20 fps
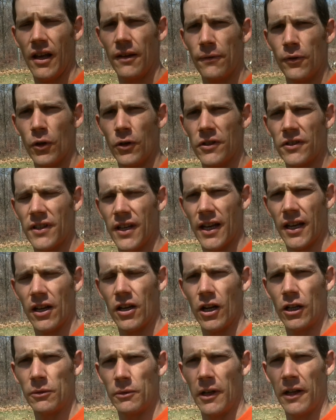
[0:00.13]
Hey folks, Dan
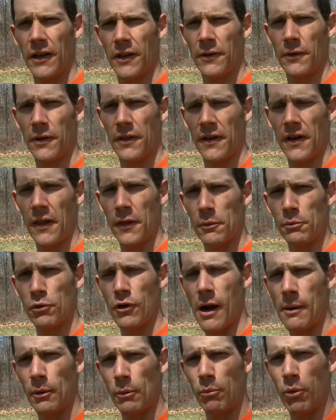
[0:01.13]
Caldwell here with another
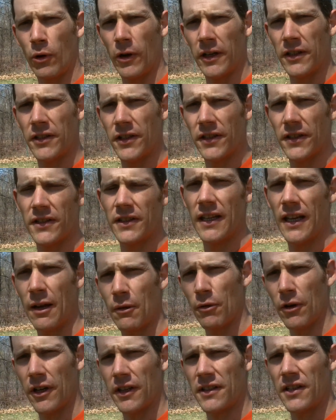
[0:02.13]
Primal Pointer.
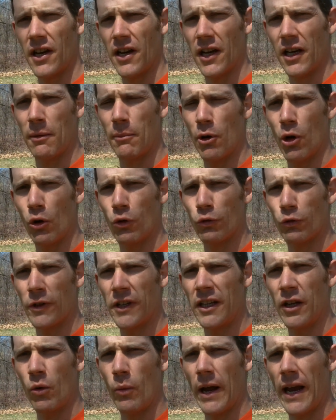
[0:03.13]
Today we're going to talk about
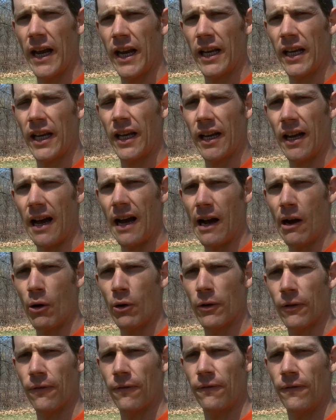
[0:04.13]
reawakening
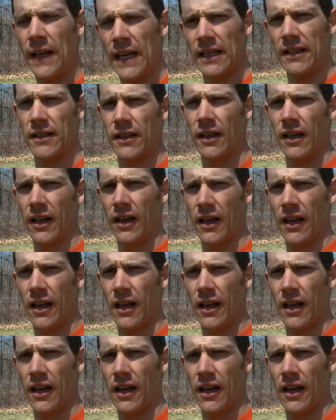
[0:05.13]
our feet.